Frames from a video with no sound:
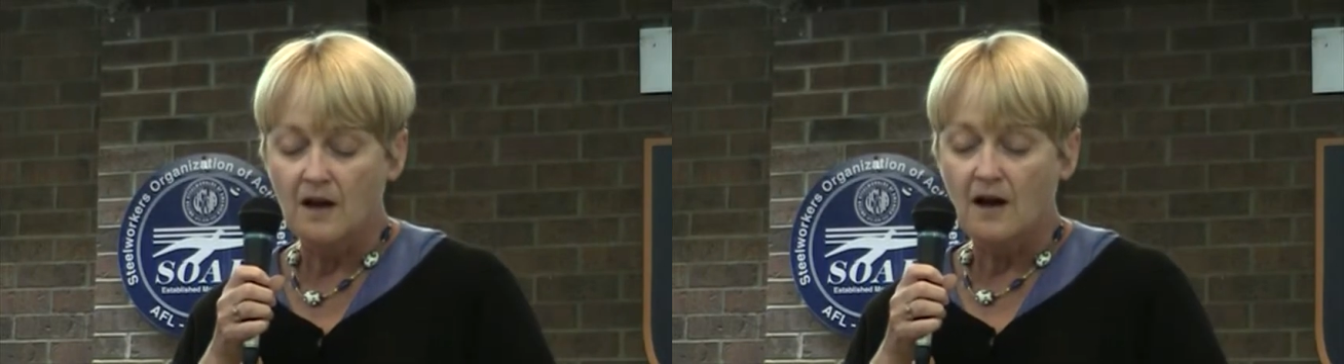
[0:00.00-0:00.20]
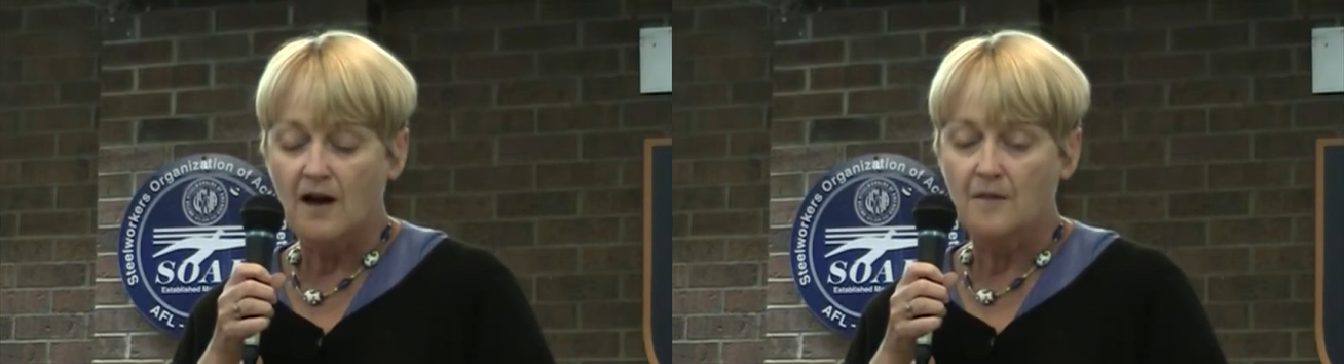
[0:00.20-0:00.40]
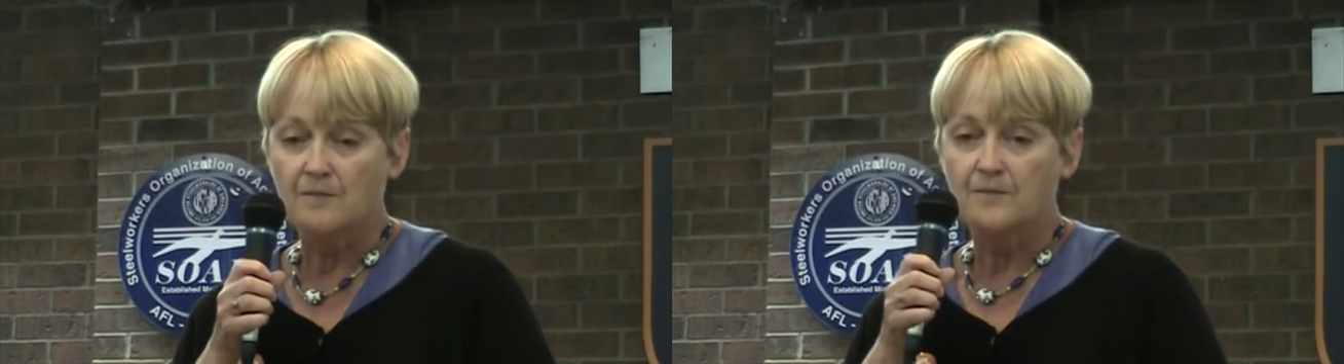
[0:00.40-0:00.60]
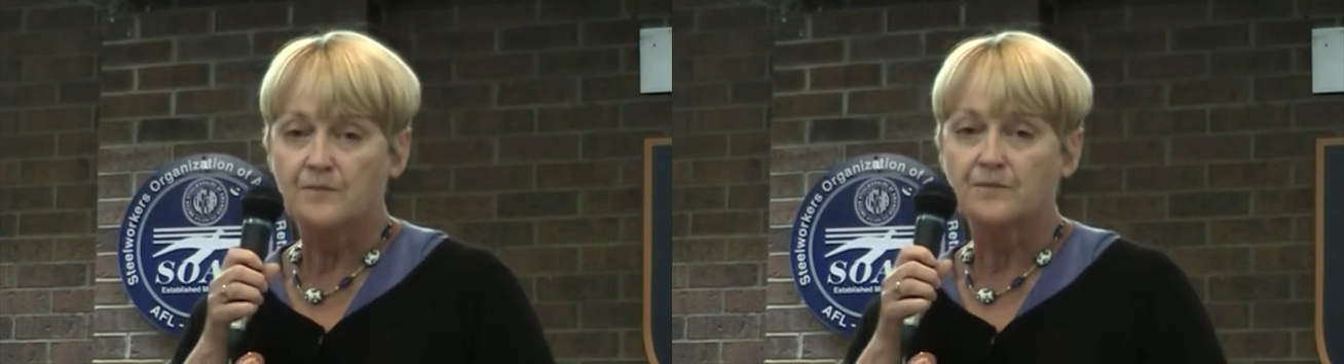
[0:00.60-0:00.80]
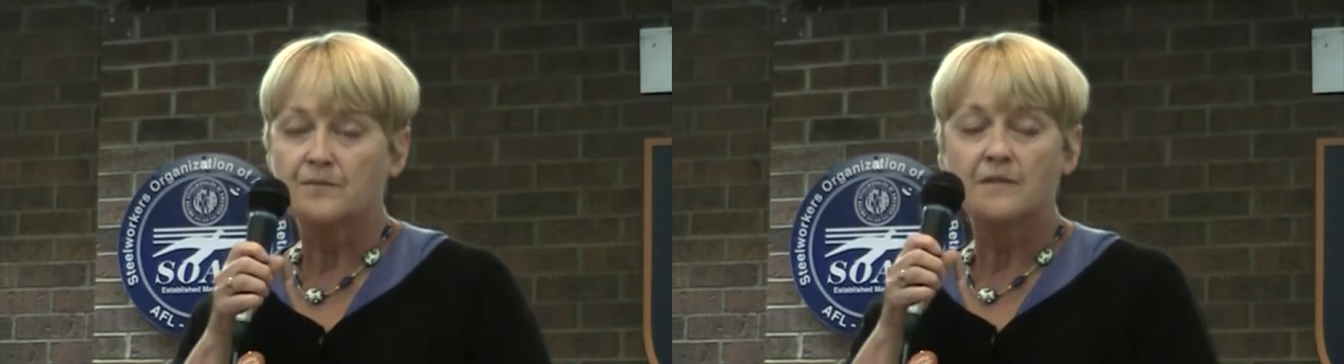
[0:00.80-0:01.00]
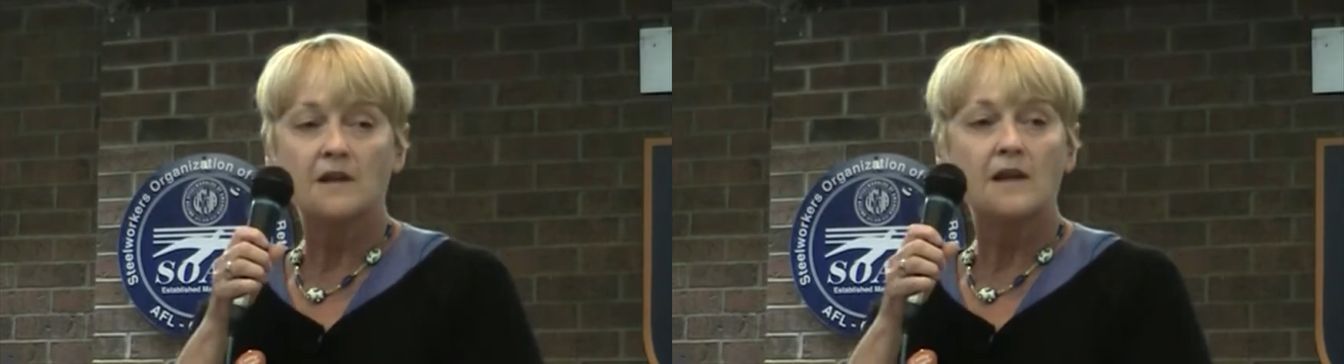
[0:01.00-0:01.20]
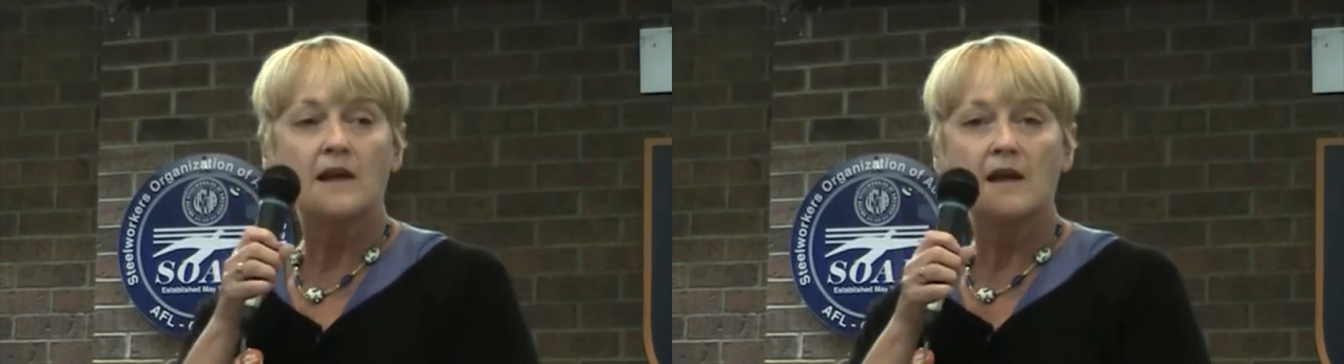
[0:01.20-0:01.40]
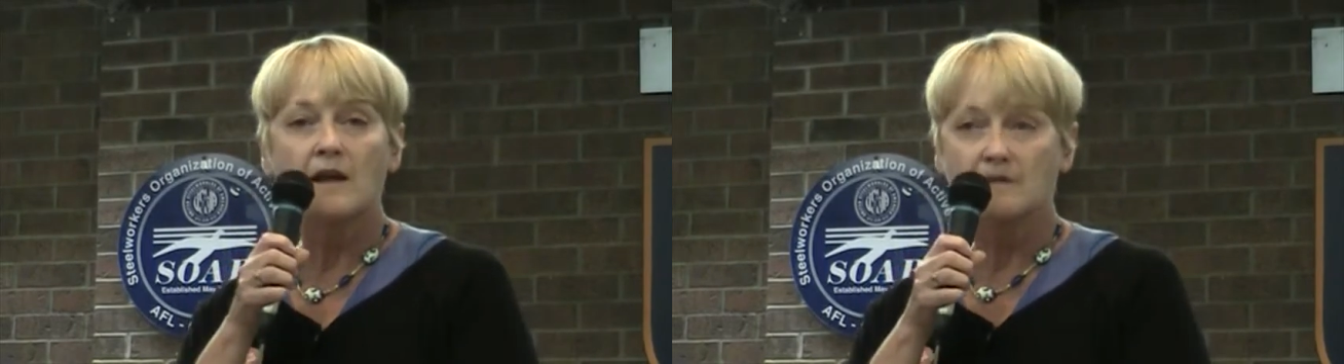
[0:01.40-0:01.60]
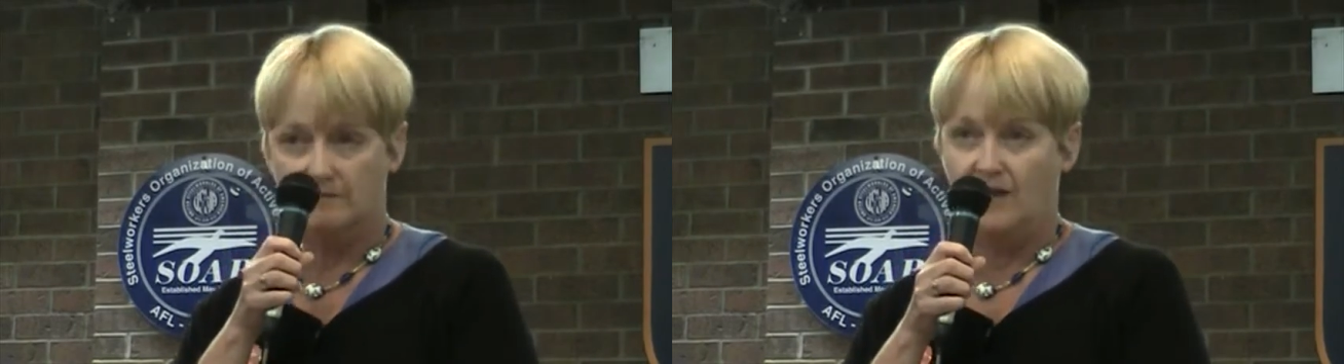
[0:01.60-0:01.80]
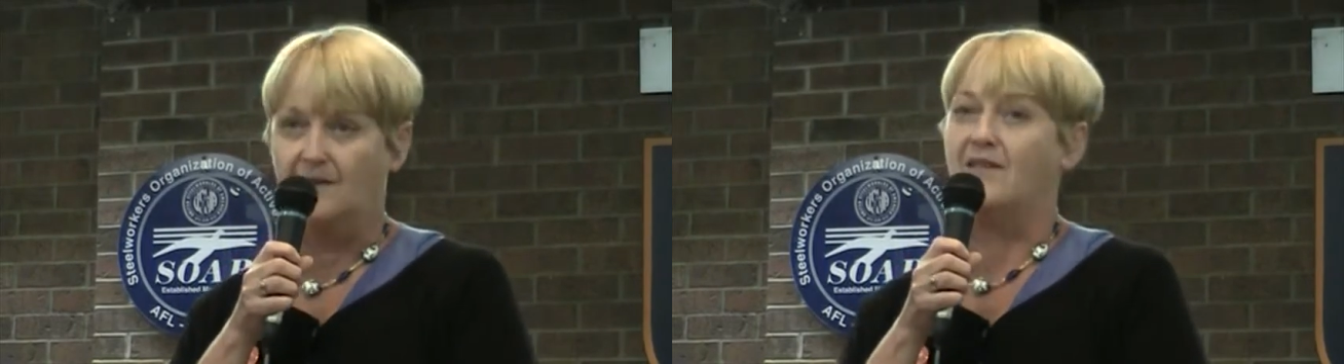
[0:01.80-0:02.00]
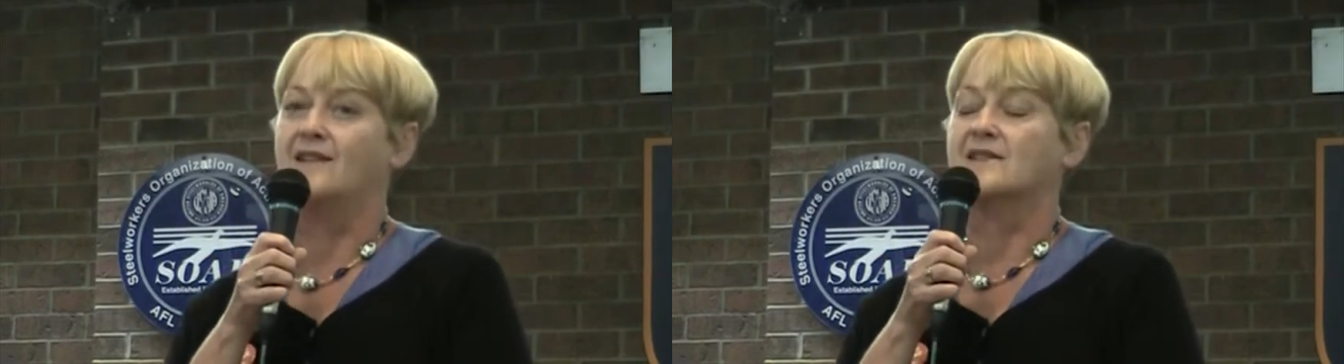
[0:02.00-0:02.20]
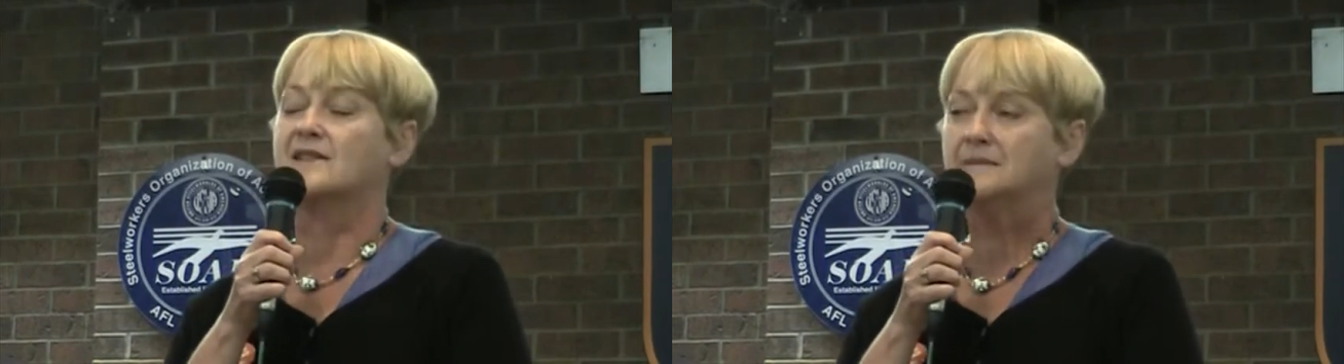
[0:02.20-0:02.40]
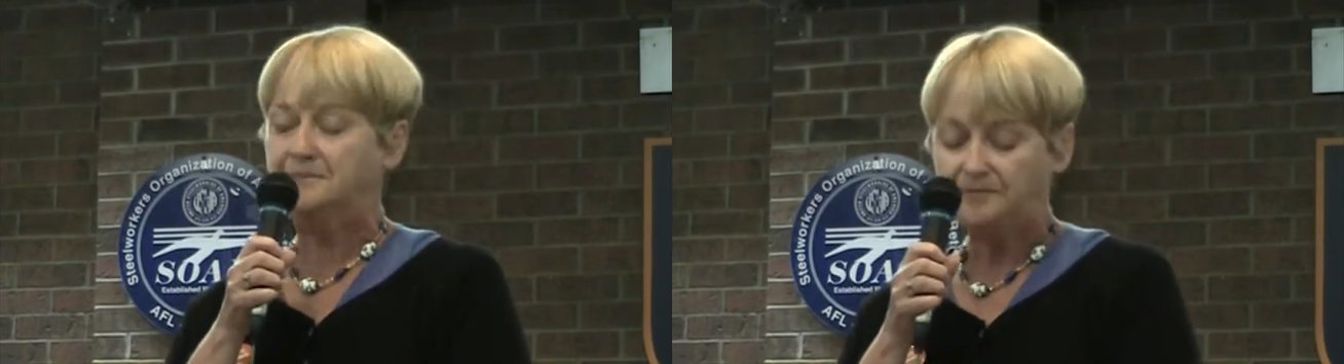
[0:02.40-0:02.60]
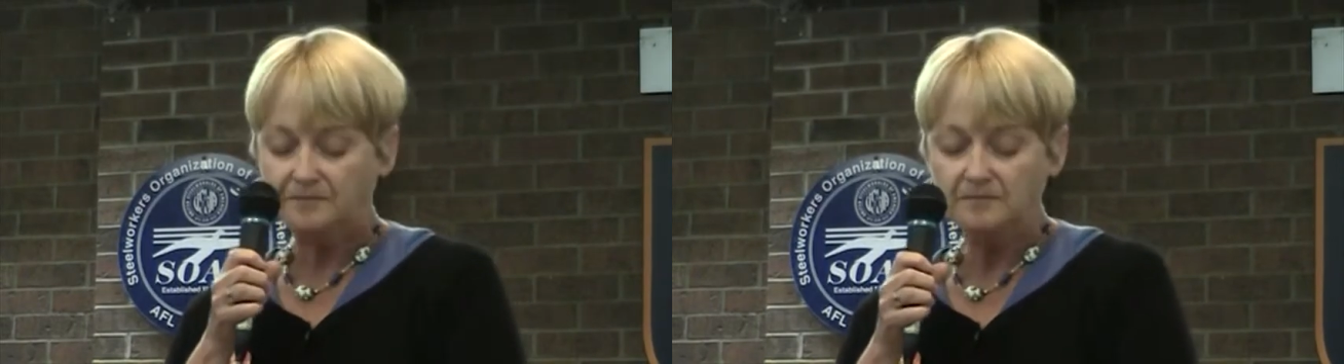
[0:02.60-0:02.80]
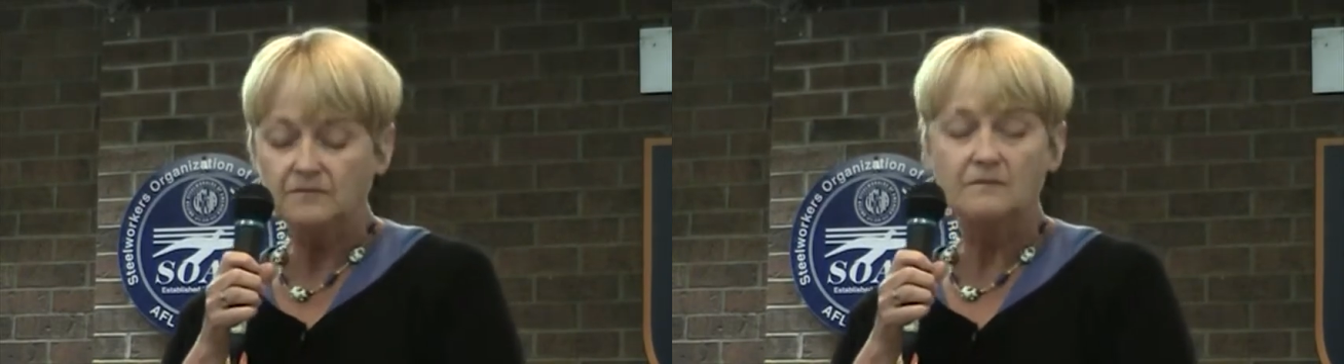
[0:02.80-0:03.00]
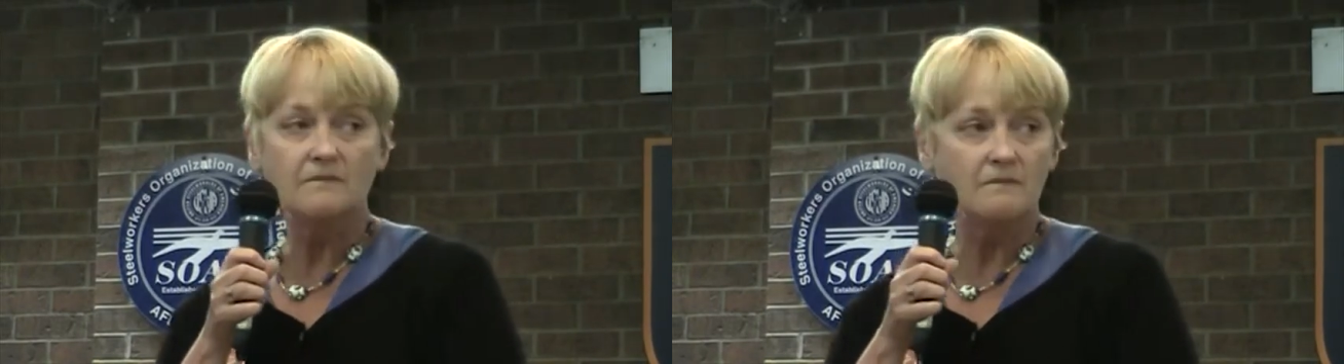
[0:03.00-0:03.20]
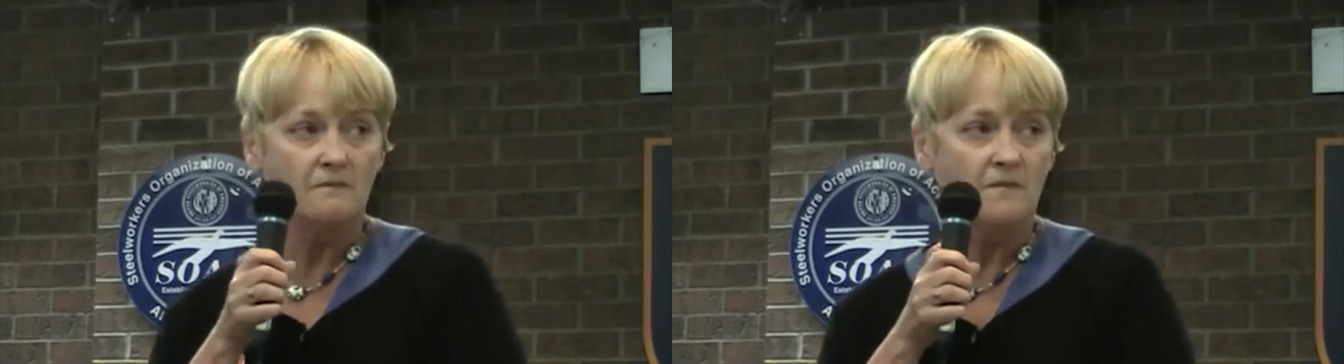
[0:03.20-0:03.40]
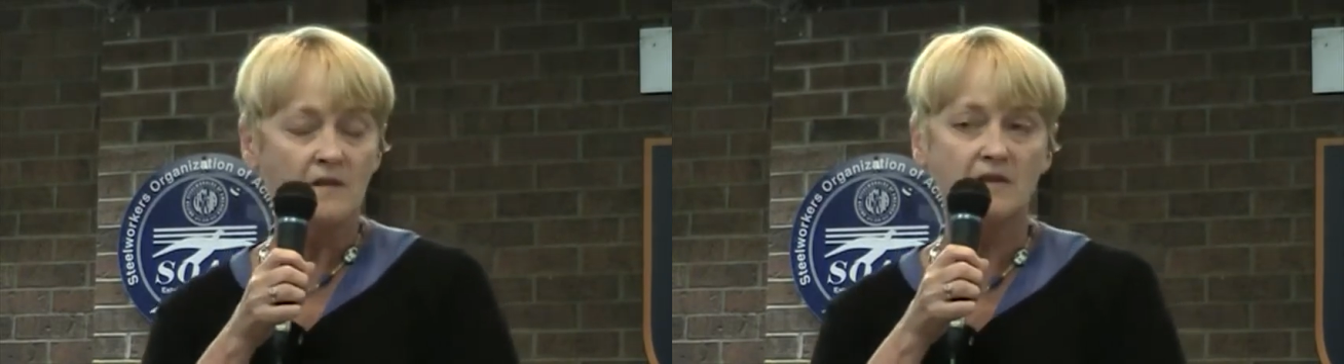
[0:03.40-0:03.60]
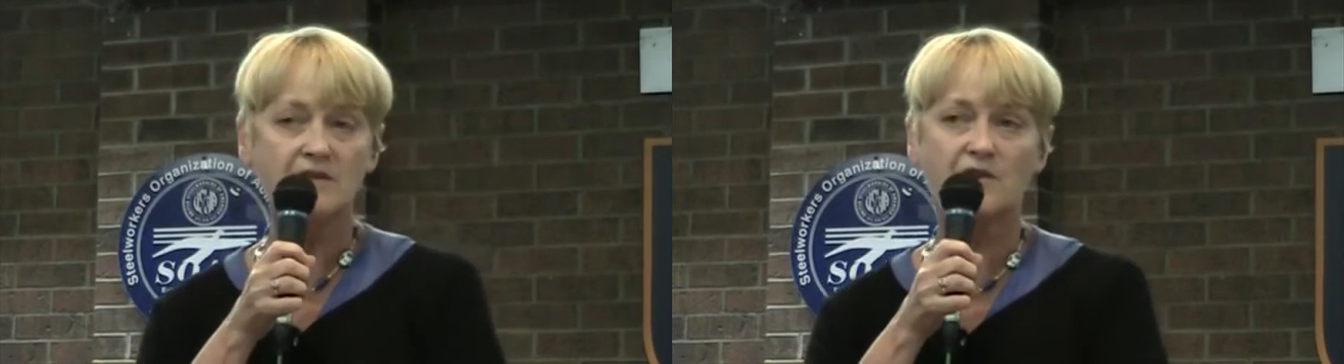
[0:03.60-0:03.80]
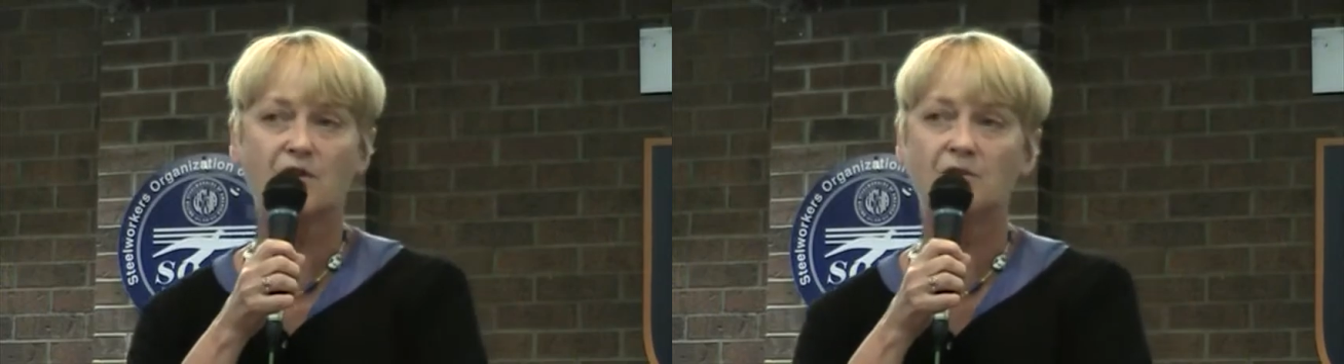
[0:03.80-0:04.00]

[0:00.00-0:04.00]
Yeah, thanks. So